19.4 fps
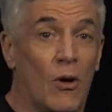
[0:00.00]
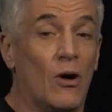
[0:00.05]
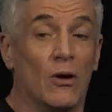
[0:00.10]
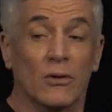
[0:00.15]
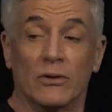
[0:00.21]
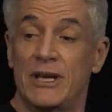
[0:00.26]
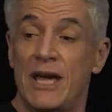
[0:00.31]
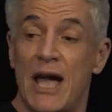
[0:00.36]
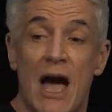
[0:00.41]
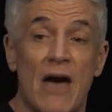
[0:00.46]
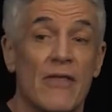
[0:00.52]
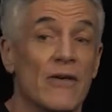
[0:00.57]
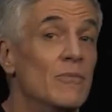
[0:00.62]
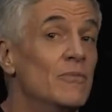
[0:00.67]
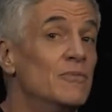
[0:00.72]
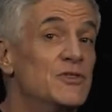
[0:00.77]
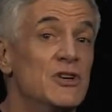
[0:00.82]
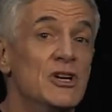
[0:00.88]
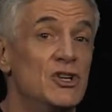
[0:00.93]
all the
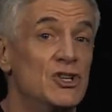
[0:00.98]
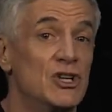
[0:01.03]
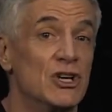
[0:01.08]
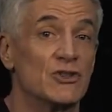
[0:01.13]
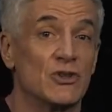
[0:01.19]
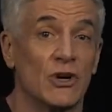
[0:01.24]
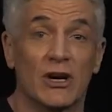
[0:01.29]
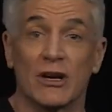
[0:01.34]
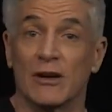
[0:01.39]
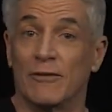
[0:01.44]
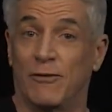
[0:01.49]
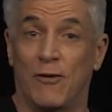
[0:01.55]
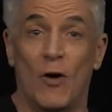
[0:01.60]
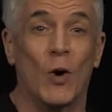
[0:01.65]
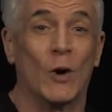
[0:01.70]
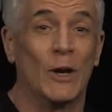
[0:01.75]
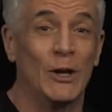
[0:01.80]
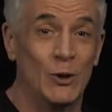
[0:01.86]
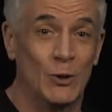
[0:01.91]
other teachings are going to
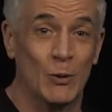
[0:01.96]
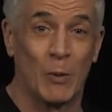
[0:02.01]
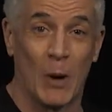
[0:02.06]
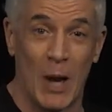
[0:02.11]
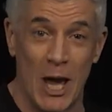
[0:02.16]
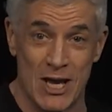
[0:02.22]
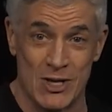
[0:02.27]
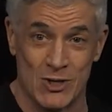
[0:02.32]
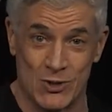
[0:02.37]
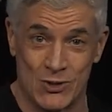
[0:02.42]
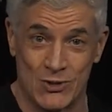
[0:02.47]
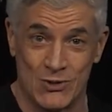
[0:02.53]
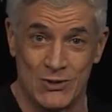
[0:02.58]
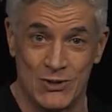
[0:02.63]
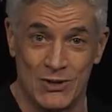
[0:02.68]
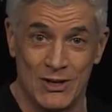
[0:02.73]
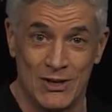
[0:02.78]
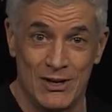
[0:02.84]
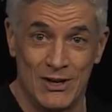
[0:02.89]
fall into place.